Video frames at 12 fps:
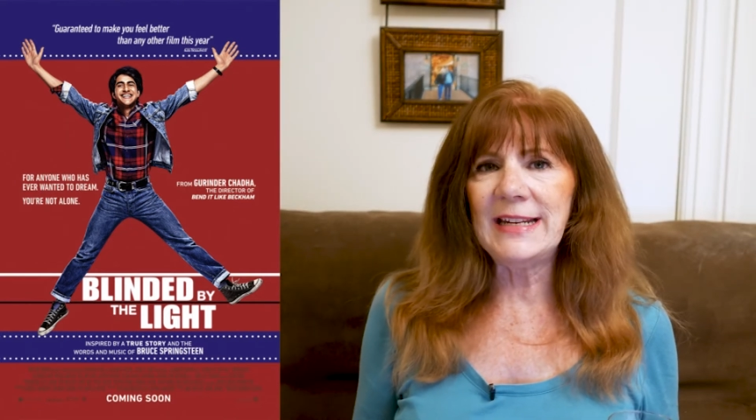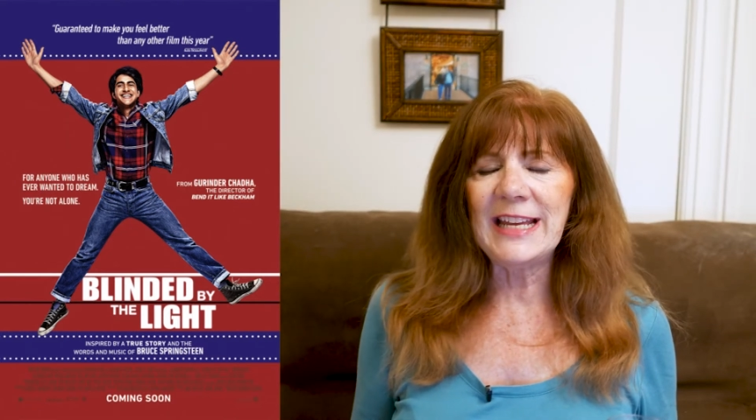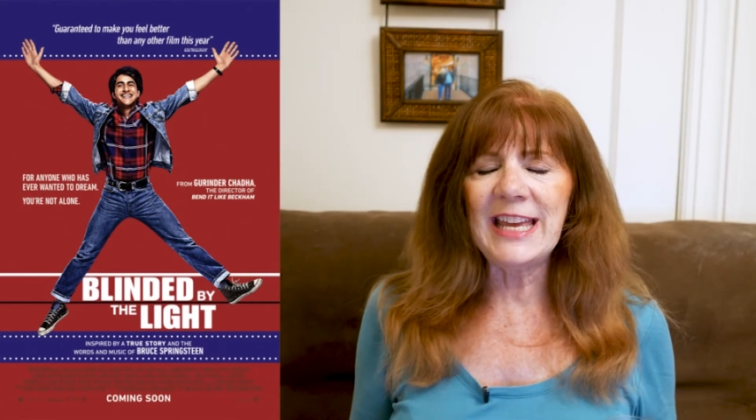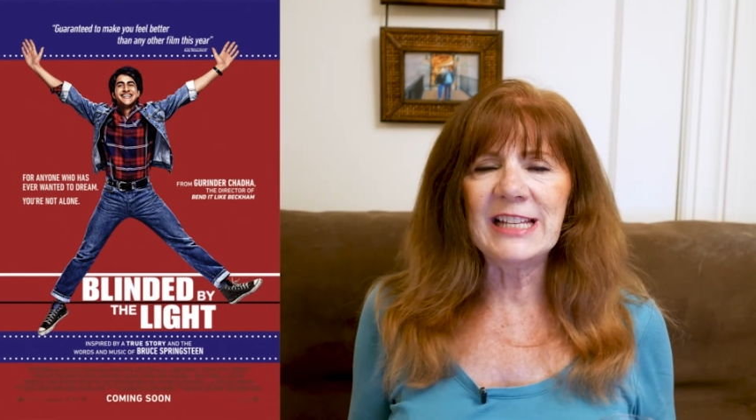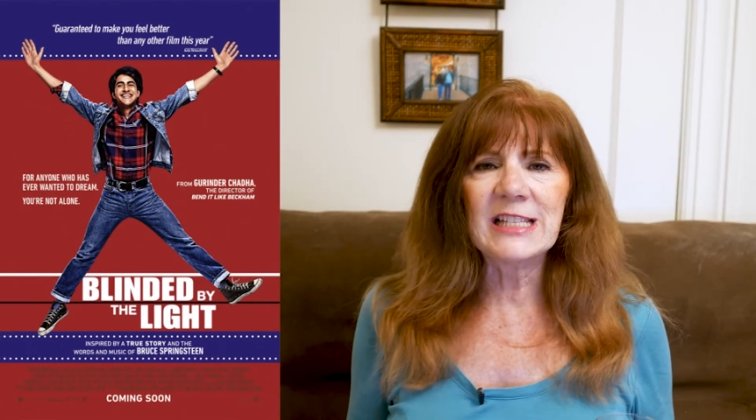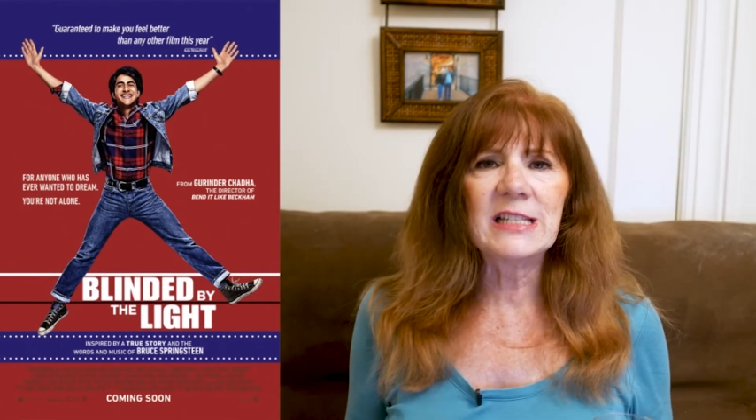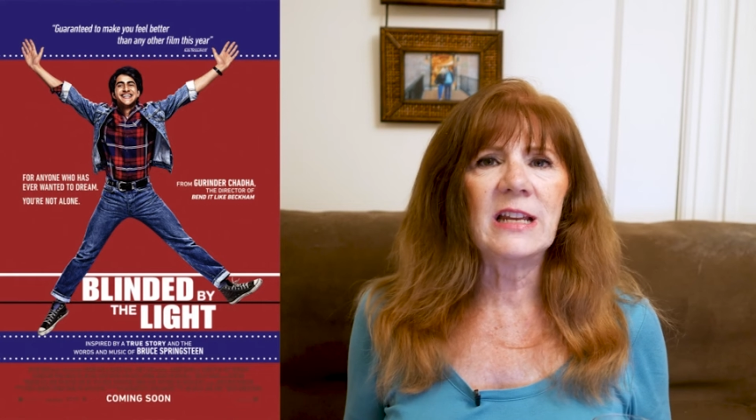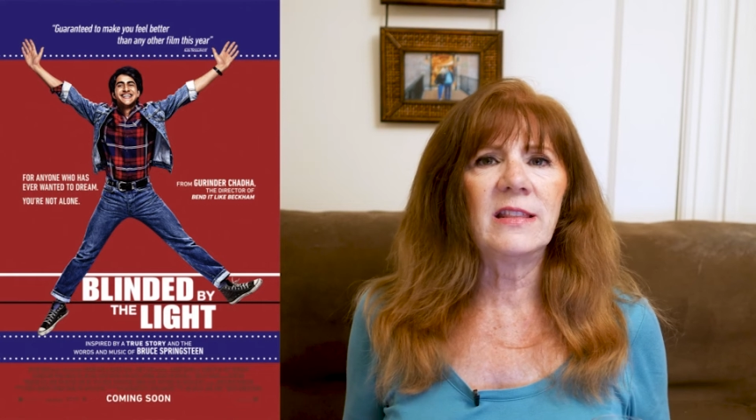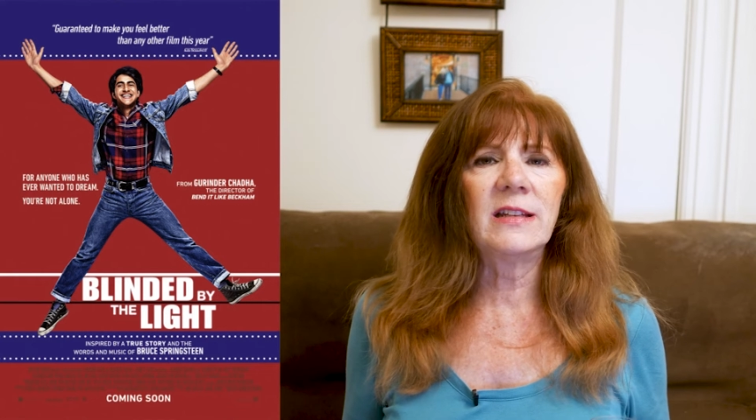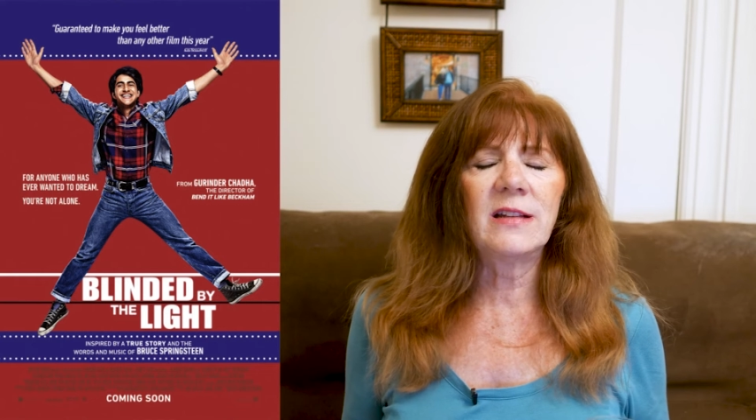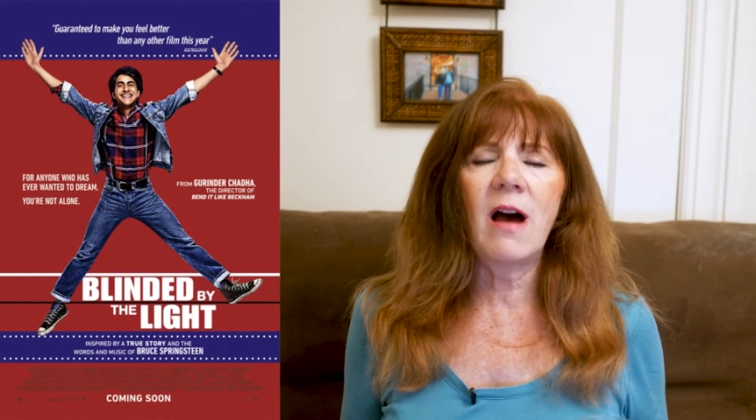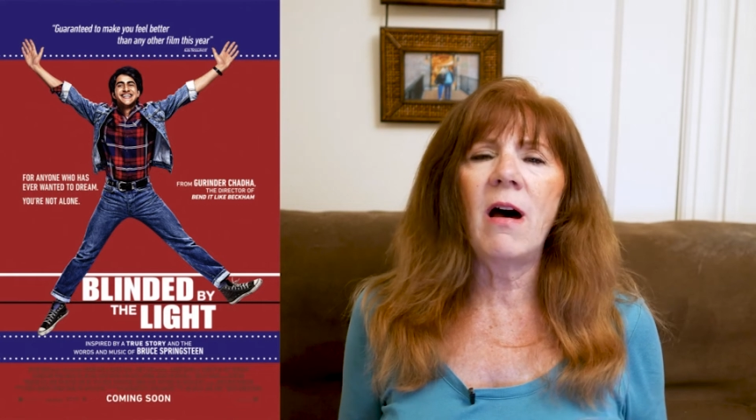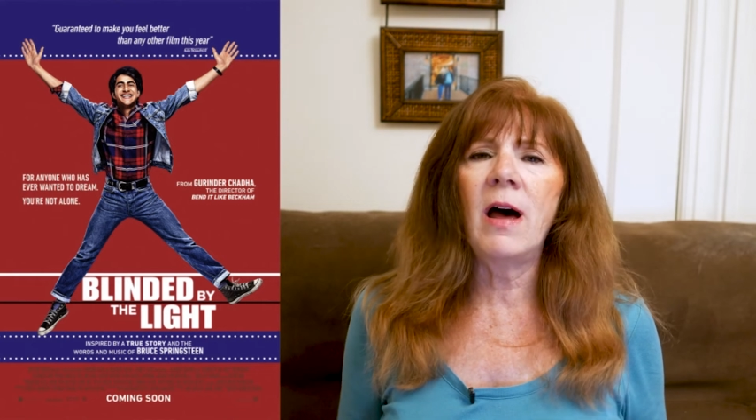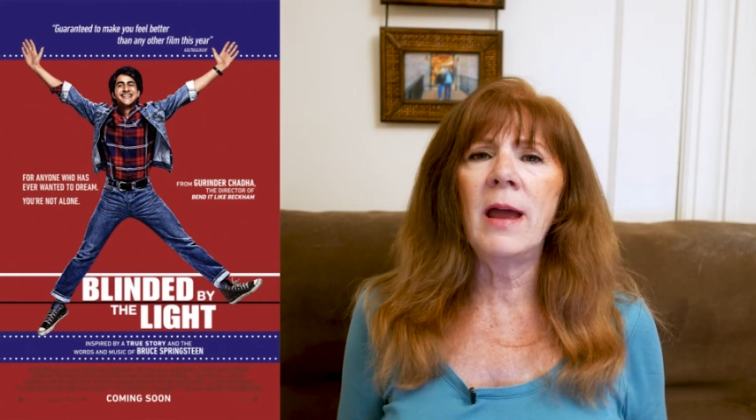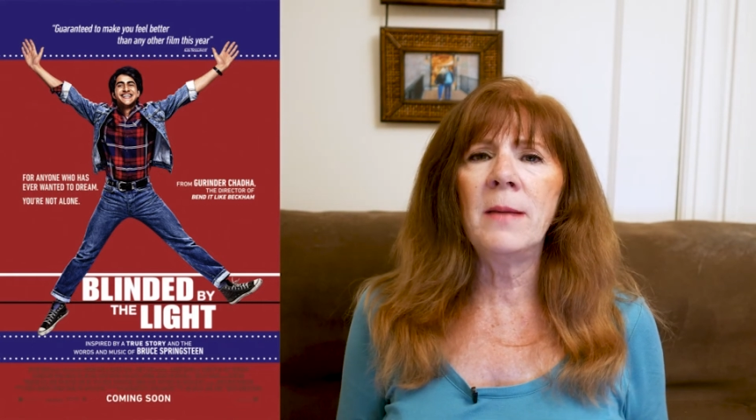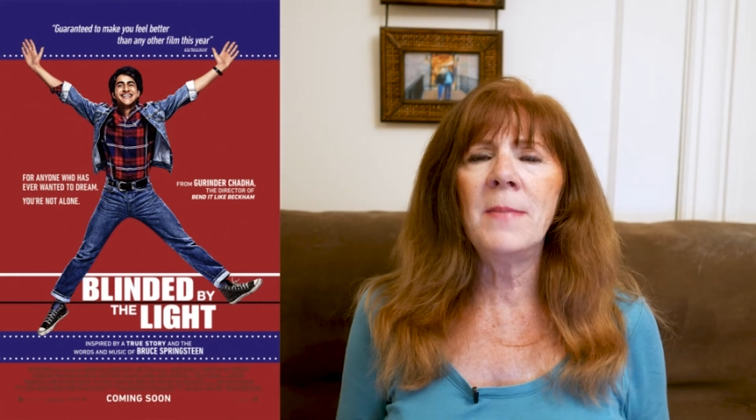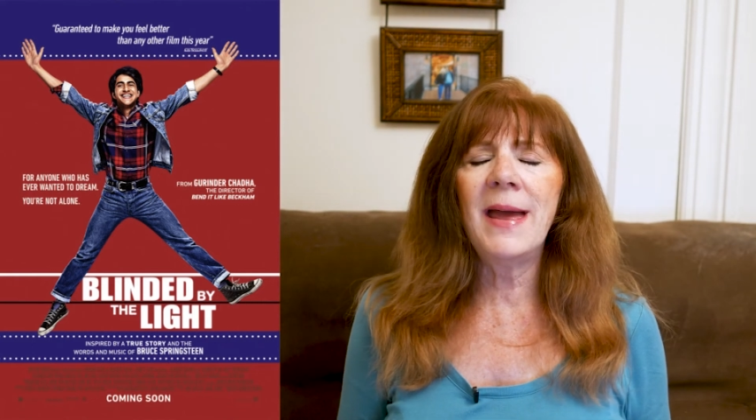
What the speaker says: against at the time,